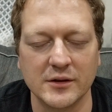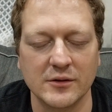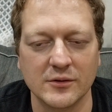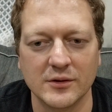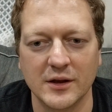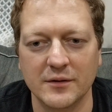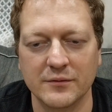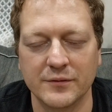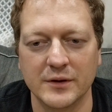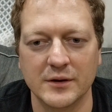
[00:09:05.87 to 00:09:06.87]
Like you could
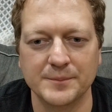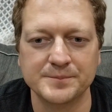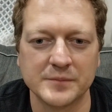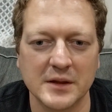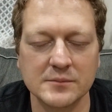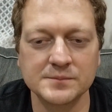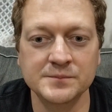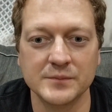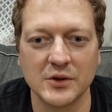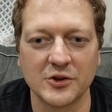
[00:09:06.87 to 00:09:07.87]
have,
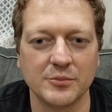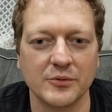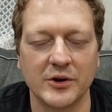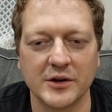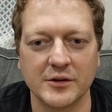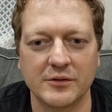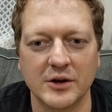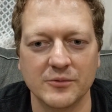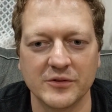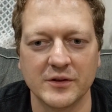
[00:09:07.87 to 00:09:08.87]
you could be walking
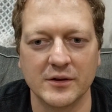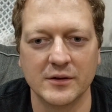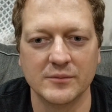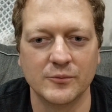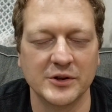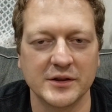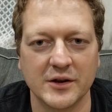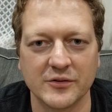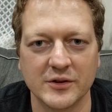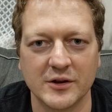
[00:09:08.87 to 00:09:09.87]
around with
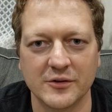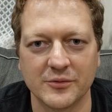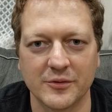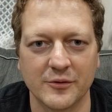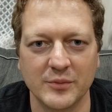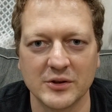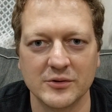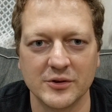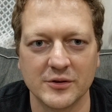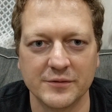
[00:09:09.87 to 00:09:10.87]
$1,000 worth of
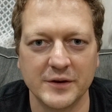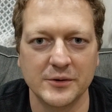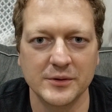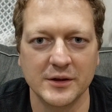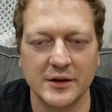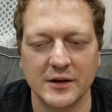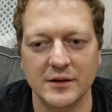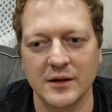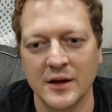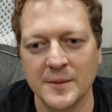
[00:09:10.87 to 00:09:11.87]
Bitcoin on your phone, and
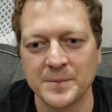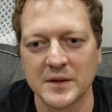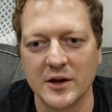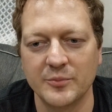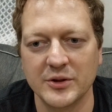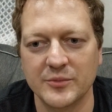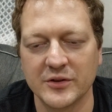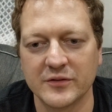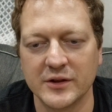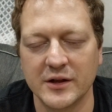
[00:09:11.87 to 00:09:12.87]
then a couple of
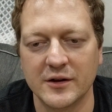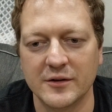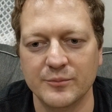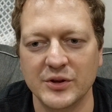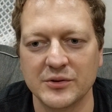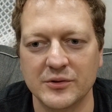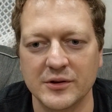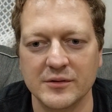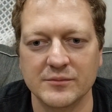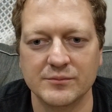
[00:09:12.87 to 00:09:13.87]
months later,
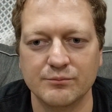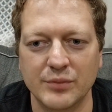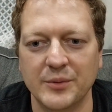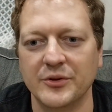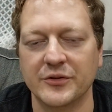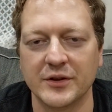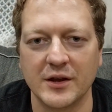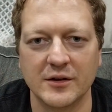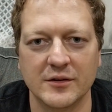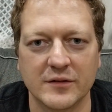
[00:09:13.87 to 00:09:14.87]
Bitcoin bubbles
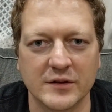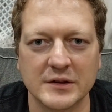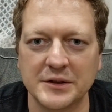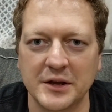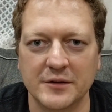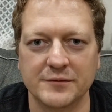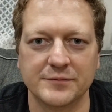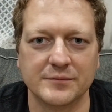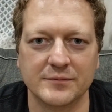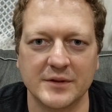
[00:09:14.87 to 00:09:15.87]
again, and suddenly you have
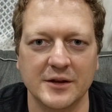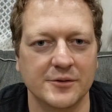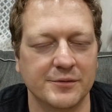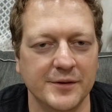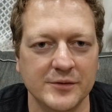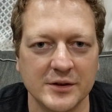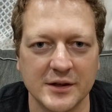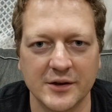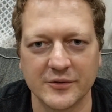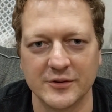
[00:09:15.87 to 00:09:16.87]
10 or
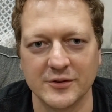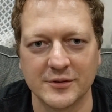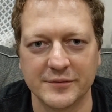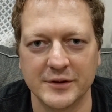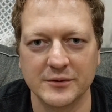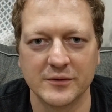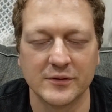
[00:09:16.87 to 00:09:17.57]
15,000 on your phone.